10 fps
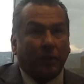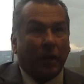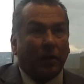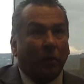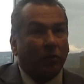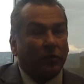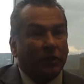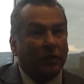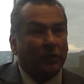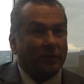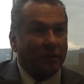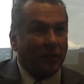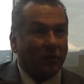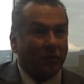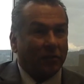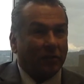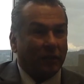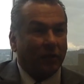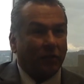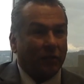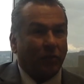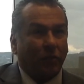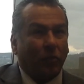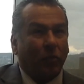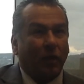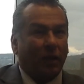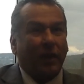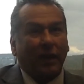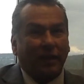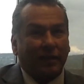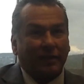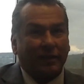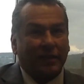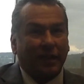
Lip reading: I won't just live with what I see.